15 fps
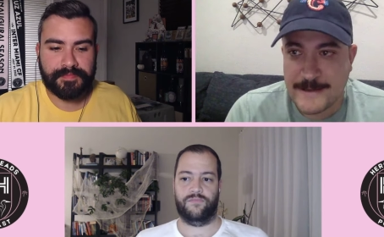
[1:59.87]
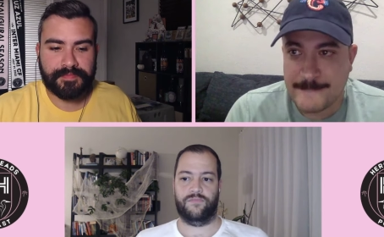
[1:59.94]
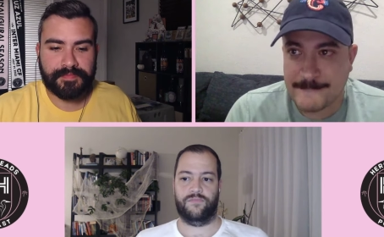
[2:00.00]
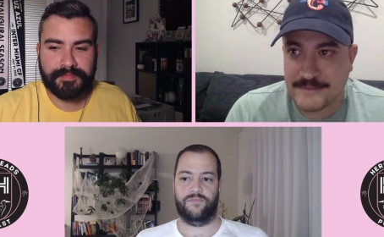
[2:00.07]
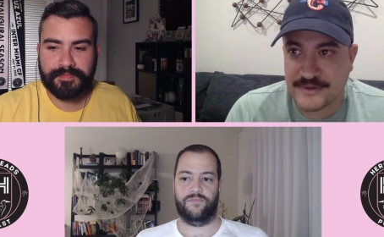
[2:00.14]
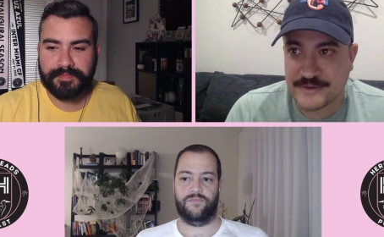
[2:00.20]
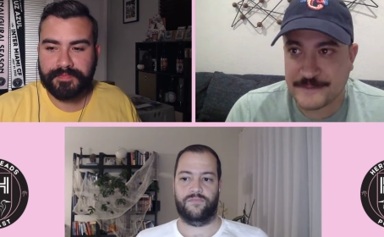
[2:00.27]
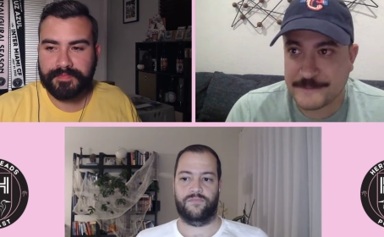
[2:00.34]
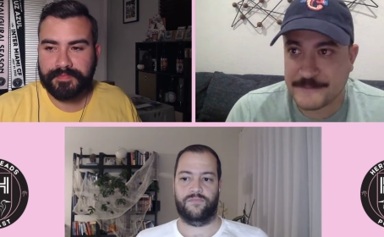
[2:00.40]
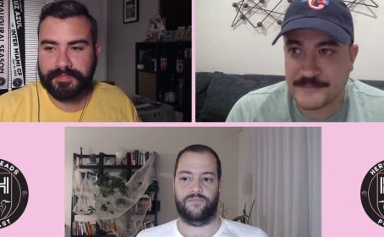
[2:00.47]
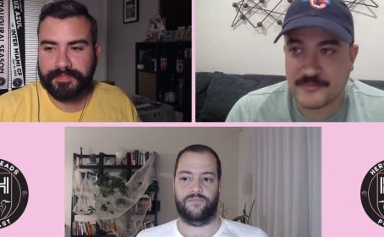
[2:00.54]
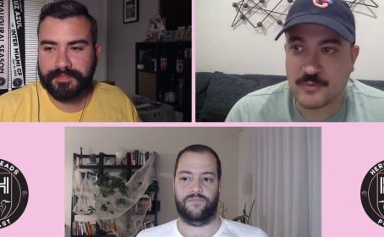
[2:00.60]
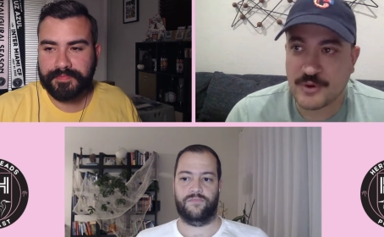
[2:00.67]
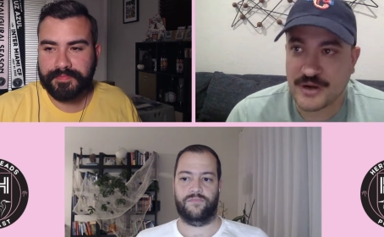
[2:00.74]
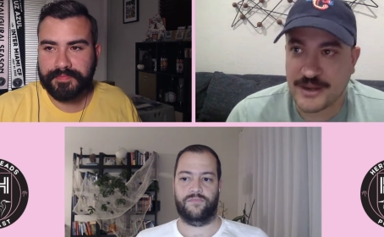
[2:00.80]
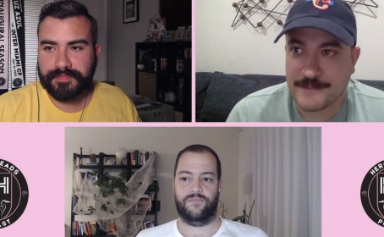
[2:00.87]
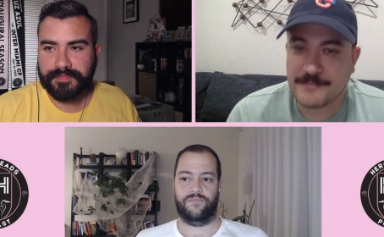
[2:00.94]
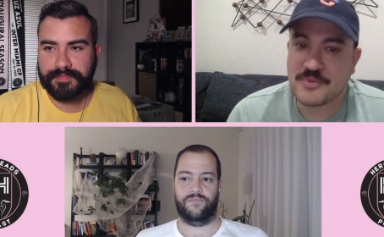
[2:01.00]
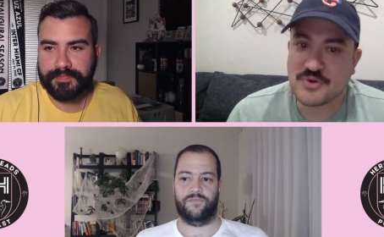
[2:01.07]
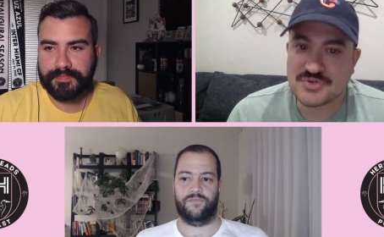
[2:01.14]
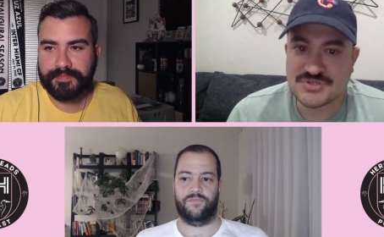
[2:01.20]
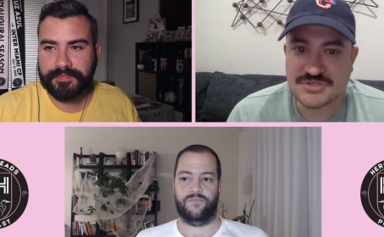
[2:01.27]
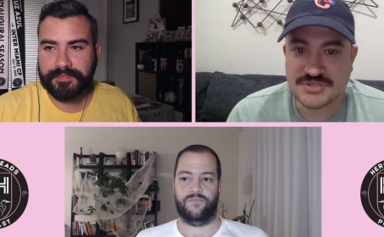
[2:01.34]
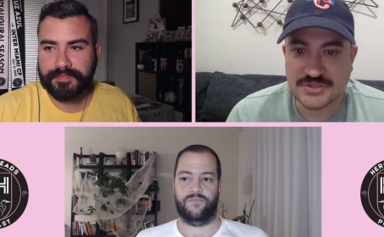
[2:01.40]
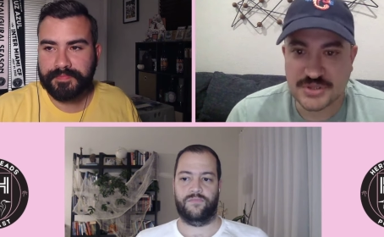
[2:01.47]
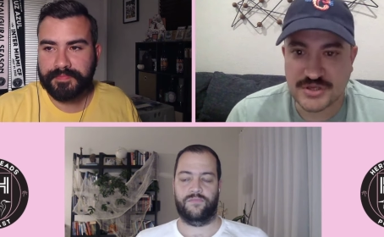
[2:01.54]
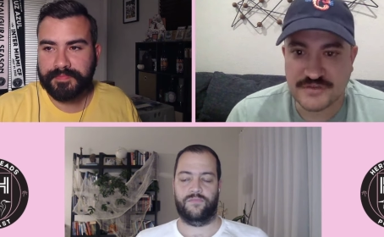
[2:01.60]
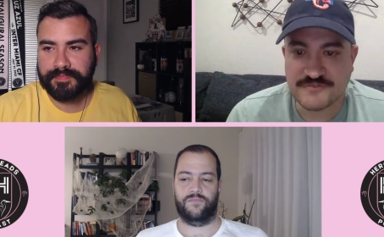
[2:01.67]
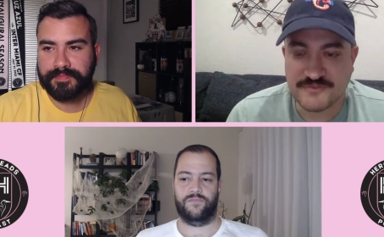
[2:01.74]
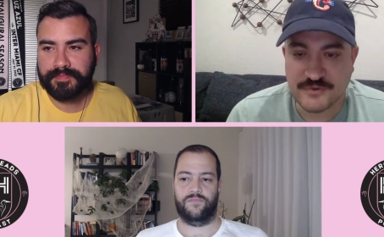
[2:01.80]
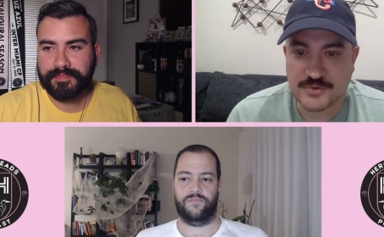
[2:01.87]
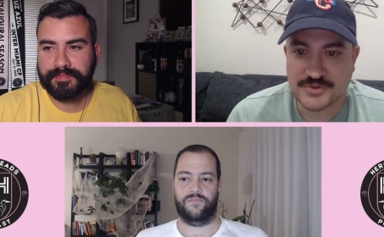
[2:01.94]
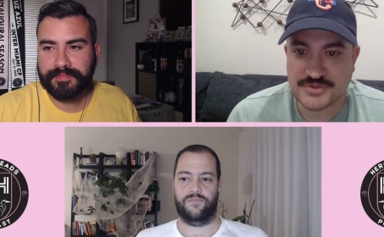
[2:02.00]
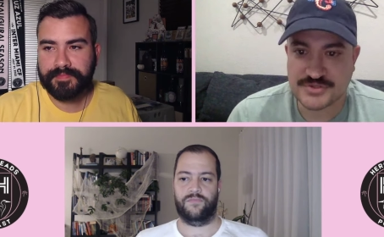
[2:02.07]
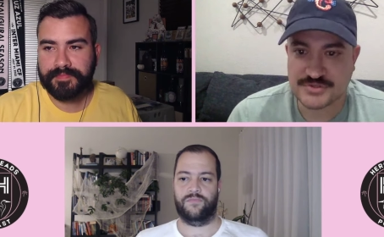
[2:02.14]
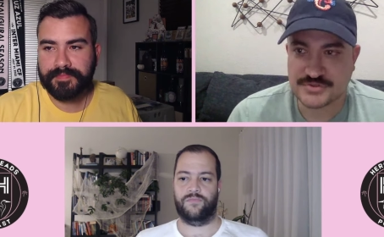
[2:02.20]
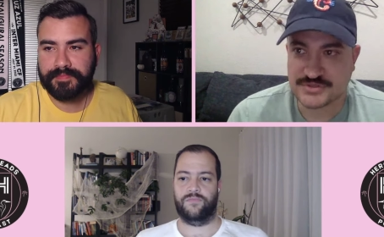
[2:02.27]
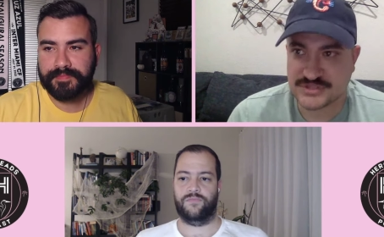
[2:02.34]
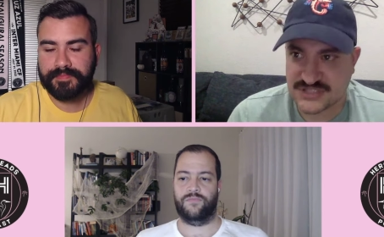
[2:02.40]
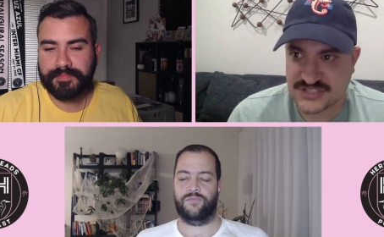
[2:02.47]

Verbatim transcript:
Speaker 1: But what I'm most looking forward to is